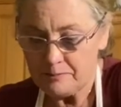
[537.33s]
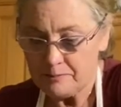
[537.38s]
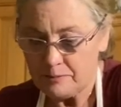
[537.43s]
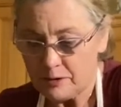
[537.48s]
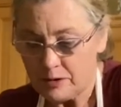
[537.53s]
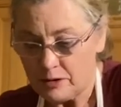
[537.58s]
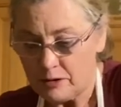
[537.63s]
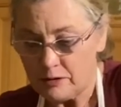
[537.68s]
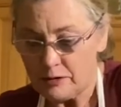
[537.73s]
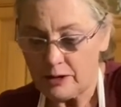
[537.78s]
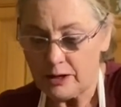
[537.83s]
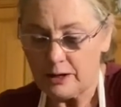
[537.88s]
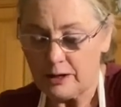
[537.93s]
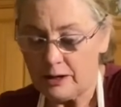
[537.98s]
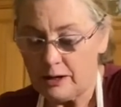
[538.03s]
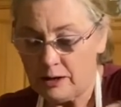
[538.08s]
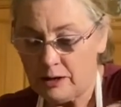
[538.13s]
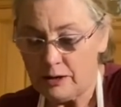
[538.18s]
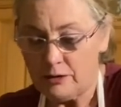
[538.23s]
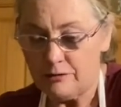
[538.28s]
you get a
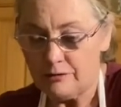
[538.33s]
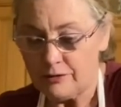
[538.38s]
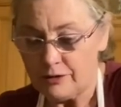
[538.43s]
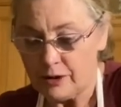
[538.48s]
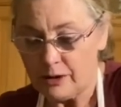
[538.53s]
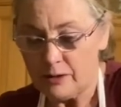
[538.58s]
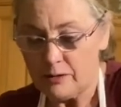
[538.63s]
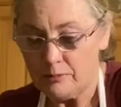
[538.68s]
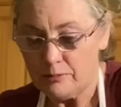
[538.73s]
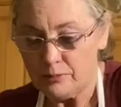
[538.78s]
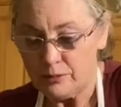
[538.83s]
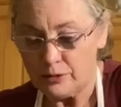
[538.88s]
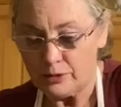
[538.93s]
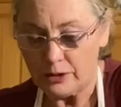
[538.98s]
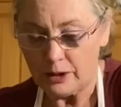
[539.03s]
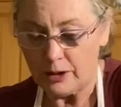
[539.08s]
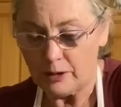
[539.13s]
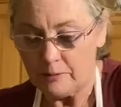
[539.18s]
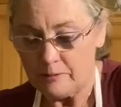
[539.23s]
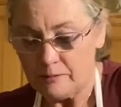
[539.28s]
lovely pudding.
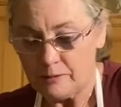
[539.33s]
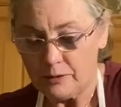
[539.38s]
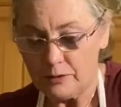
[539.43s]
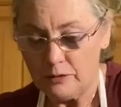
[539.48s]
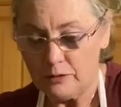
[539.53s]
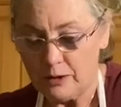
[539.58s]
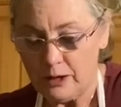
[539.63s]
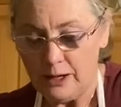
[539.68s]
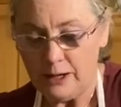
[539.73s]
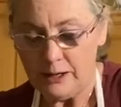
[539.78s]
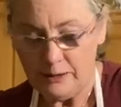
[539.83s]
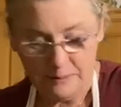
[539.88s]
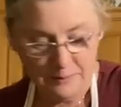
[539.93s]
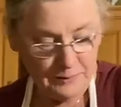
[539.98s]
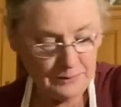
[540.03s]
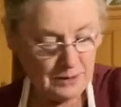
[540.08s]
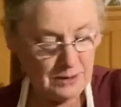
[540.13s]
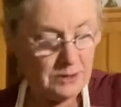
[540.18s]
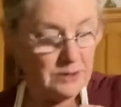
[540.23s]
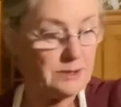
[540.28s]
Okay,
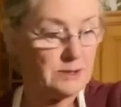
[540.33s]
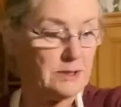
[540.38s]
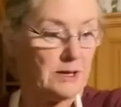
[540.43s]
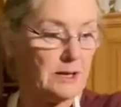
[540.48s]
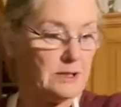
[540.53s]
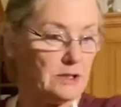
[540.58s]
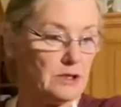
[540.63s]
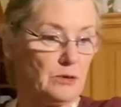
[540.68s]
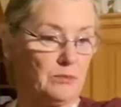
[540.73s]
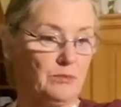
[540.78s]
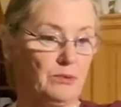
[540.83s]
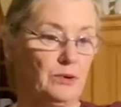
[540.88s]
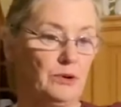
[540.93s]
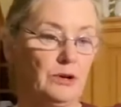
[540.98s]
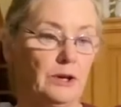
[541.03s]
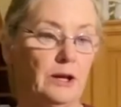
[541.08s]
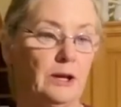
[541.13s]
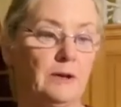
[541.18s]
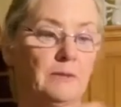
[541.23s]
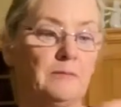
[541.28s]
so that's your
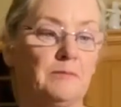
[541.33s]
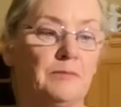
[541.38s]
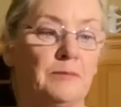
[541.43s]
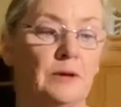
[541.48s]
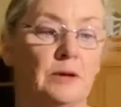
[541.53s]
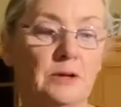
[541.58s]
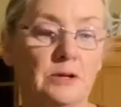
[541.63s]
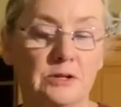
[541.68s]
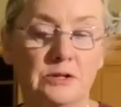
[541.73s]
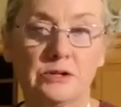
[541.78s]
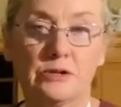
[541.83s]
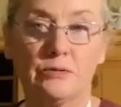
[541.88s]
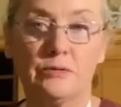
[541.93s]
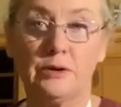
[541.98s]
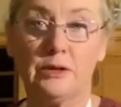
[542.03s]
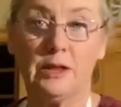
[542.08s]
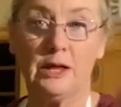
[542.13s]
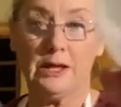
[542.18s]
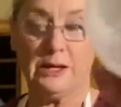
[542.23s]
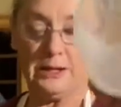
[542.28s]
pudding. So we
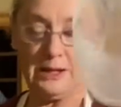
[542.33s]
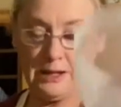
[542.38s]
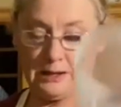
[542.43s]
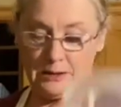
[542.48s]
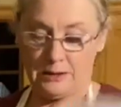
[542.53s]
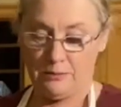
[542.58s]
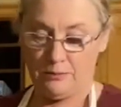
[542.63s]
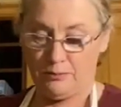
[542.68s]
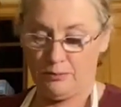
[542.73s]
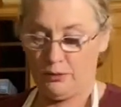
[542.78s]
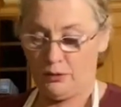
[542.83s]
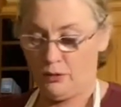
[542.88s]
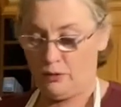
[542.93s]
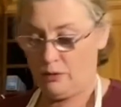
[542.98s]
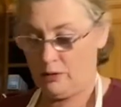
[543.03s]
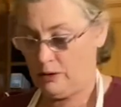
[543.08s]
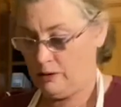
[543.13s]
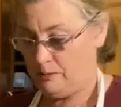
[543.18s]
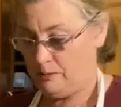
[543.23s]
then get the bowl,